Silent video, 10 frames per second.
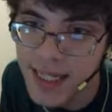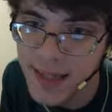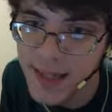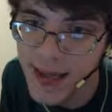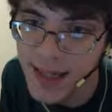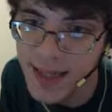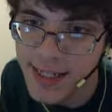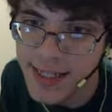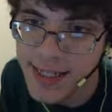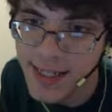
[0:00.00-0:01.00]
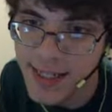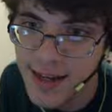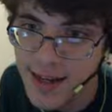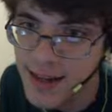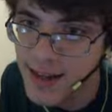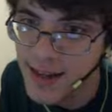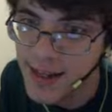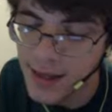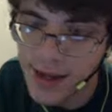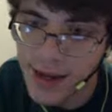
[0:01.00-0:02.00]
palettes,
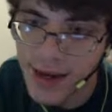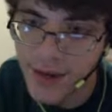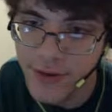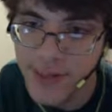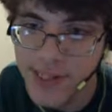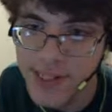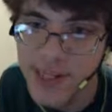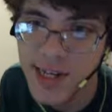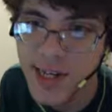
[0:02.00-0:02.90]
like hundreds.